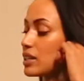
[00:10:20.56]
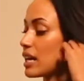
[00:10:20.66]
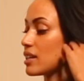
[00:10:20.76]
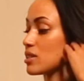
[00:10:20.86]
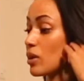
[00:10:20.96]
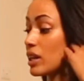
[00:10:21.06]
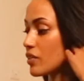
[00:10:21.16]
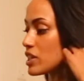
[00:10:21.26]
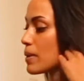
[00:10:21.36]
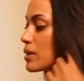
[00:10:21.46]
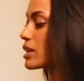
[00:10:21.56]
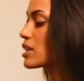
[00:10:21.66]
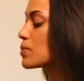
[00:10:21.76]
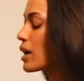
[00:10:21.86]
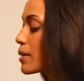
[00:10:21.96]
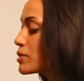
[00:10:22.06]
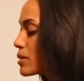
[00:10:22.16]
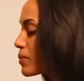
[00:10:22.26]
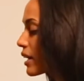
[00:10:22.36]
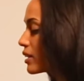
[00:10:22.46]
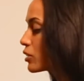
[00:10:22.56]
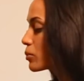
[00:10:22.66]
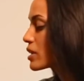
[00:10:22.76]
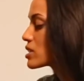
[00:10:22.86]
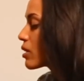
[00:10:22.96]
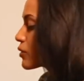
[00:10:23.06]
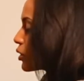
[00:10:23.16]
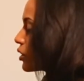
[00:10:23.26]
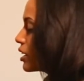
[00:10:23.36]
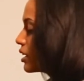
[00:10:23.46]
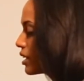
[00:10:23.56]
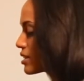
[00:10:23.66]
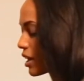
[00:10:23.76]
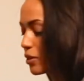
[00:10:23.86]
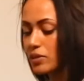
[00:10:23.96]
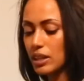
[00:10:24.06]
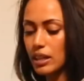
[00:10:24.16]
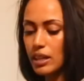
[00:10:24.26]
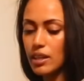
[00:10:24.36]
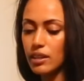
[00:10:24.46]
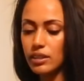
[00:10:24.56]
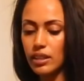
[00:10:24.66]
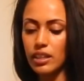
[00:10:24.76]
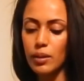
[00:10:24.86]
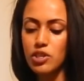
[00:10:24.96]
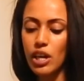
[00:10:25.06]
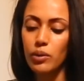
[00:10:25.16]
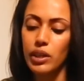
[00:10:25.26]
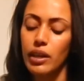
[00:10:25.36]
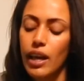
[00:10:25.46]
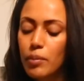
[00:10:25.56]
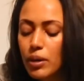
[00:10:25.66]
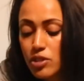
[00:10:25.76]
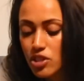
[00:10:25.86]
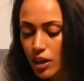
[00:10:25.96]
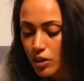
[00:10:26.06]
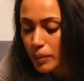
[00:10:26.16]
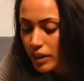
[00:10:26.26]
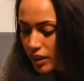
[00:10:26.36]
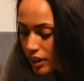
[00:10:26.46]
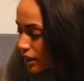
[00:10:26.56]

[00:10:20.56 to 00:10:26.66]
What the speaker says: for daddies or anything to pack for daddies, but I did pack a little bit. So I've got a towel for daddy. He didn't end up showering, he came home to shower, but